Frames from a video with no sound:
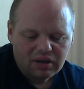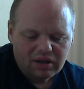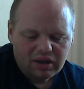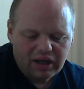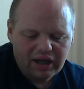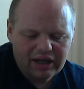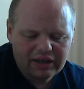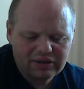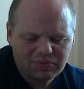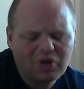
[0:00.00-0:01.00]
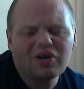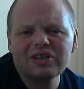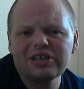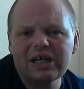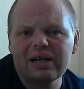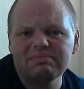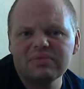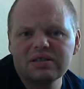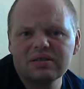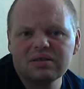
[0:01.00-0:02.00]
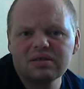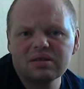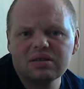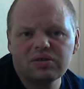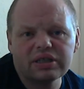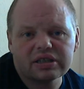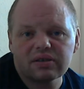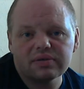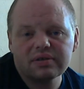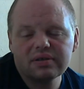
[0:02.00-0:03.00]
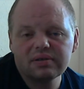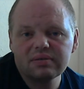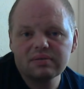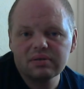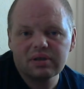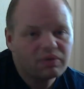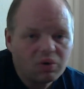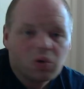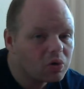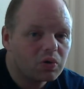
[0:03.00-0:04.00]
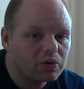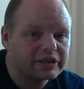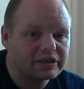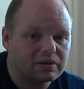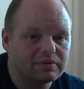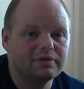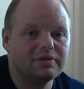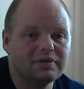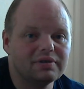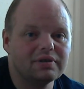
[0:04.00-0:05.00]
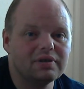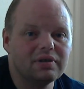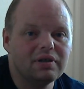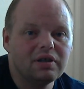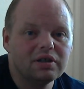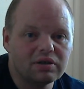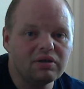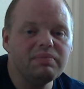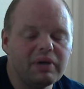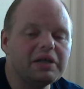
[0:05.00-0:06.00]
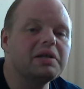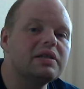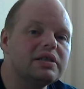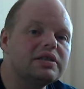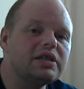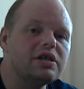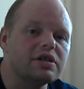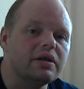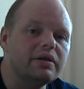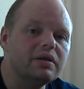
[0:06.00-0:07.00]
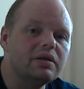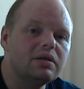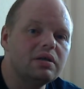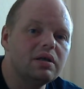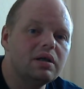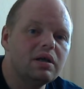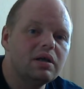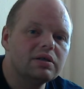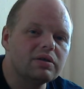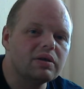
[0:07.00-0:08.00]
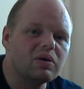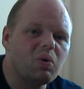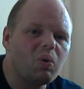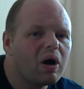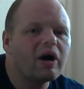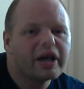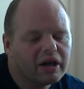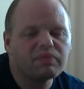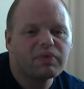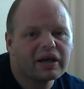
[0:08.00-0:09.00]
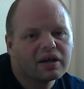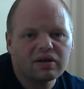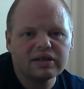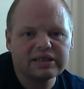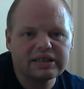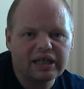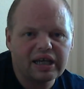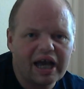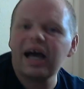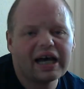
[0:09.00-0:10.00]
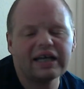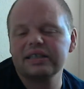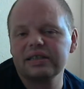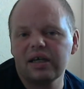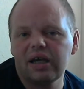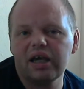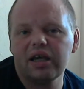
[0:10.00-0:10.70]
And what are gems? Crystals. They're all crystals. So I made a decision. So I thought, he would recognise it as a